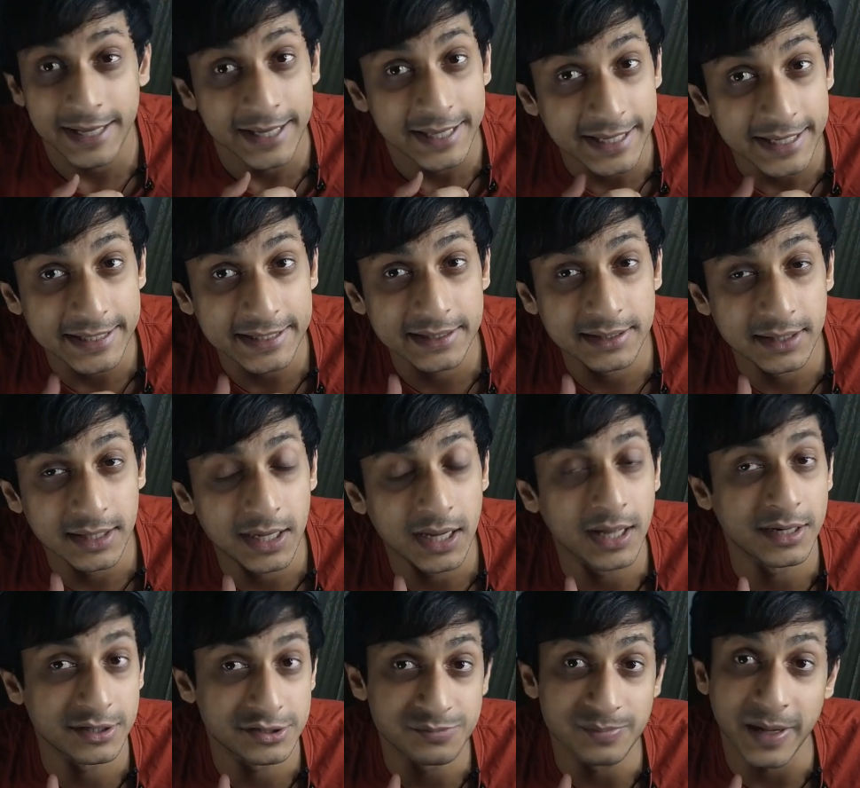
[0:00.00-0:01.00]
respective
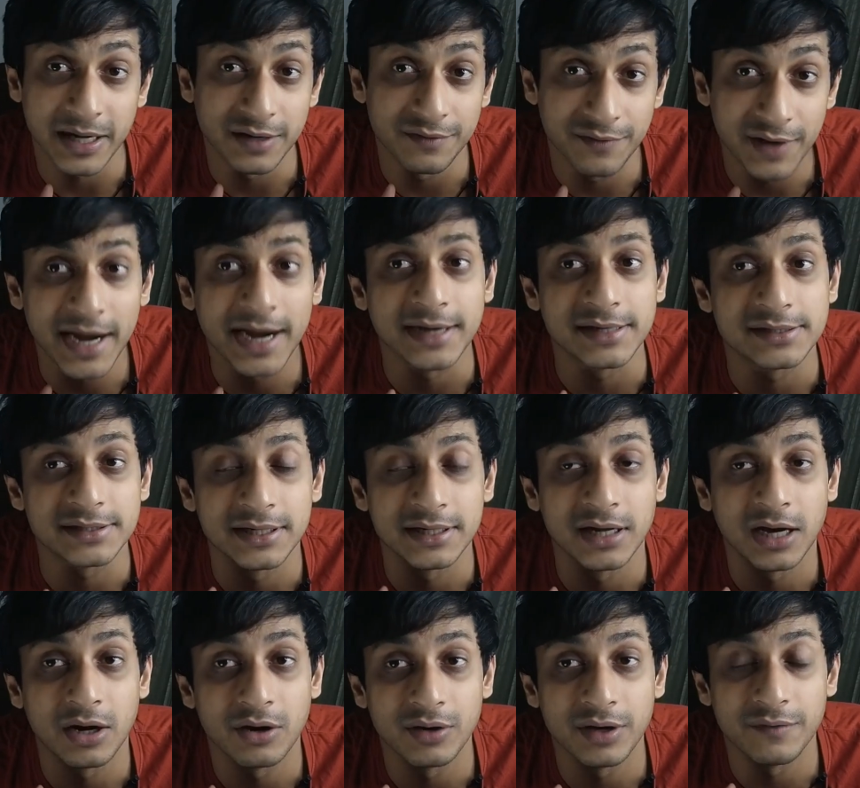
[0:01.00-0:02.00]
ads and how everything
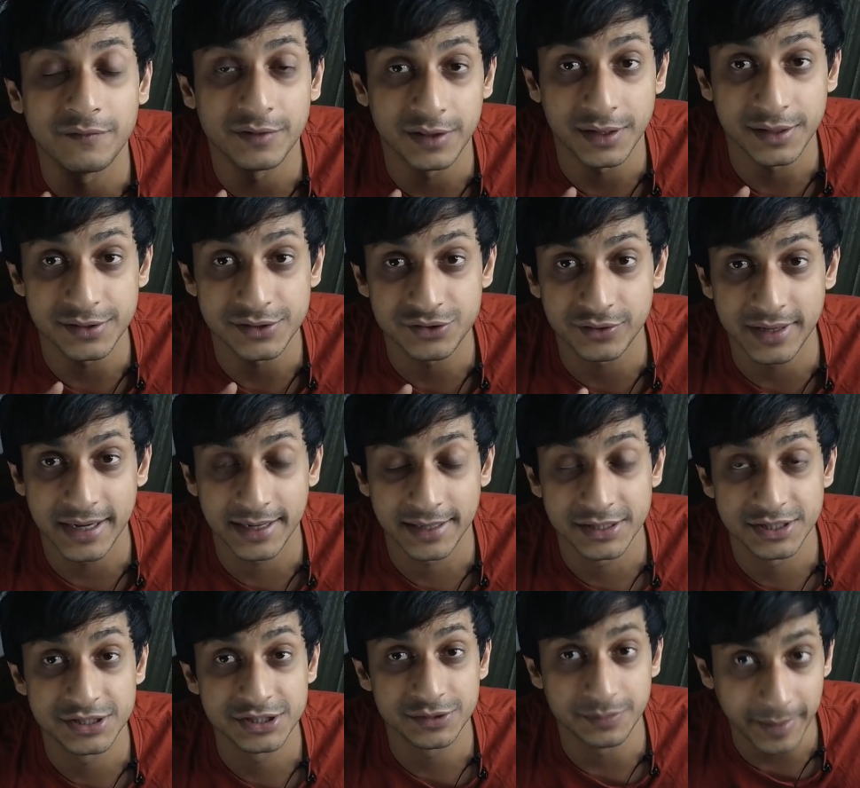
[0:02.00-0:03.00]
is tracked. It's pretty easy,
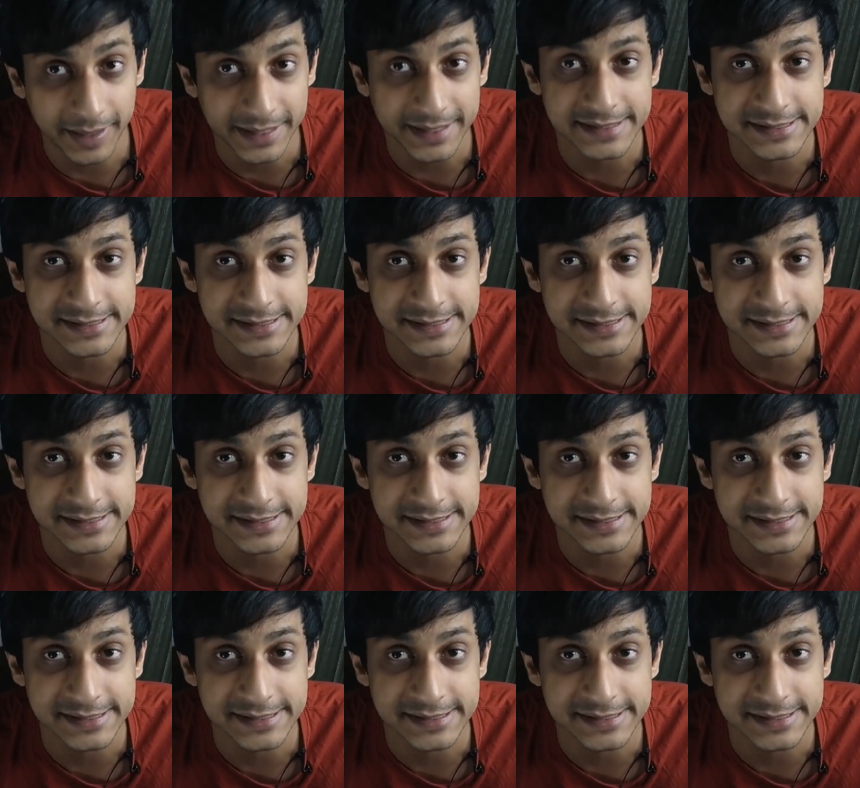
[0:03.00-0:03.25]
guys.